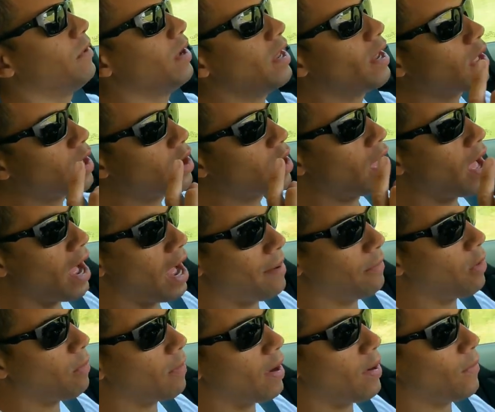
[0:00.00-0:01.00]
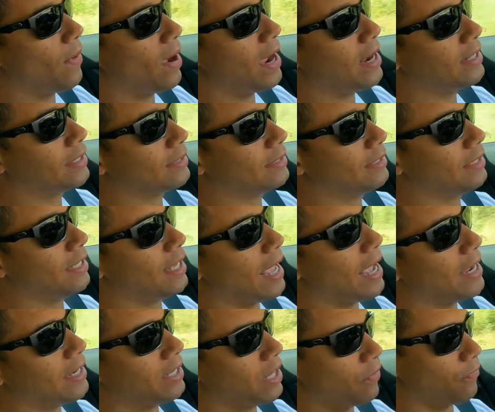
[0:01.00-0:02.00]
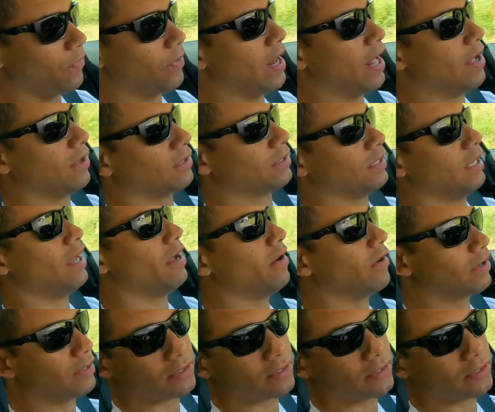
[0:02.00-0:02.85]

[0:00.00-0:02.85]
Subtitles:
But I'm on my way to see a different house now,